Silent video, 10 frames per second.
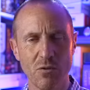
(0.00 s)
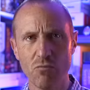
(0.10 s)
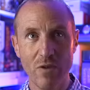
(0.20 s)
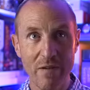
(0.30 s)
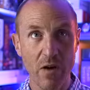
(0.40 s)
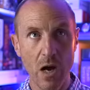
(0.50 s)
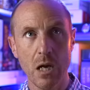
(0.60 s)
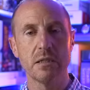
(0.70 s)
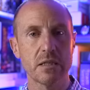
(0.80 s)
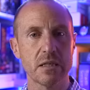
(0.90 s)
the river.
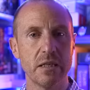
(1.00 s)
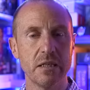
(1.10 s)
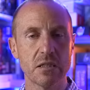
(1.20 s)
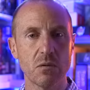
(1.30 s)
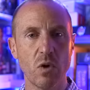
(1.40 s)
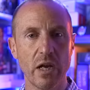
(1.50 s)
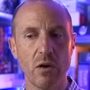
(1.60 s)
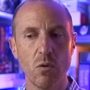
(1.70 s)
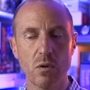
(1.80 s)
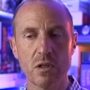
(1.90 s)
This is where
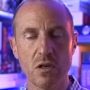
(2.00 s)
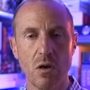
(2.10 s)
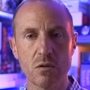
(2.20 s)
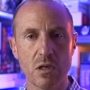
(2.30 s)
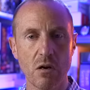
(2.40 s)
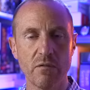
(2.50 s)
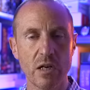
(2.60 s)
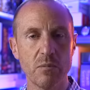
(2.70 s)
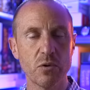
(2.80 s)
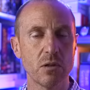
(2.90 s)
all the tiles are
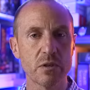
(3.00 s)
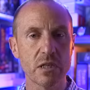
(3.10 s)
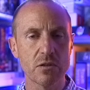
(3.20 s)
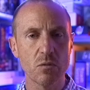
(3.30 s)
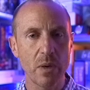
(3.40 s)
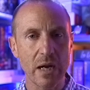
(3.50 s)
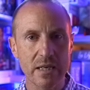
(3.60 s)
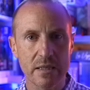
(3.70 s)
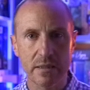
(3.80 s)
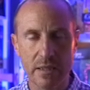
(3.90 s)
available. Like we said, you'll
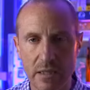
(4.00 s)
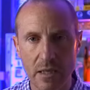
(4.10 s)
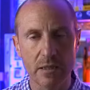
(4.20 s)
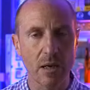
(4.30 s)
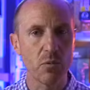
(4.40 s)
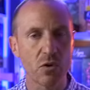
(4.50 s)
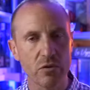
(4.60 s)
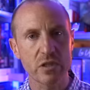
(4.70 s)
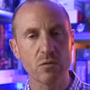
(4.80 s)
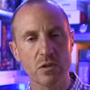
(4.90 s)
pay the number of
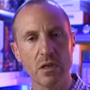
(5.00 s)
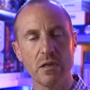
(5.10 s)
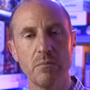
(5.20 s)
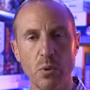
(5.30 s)
crystals that the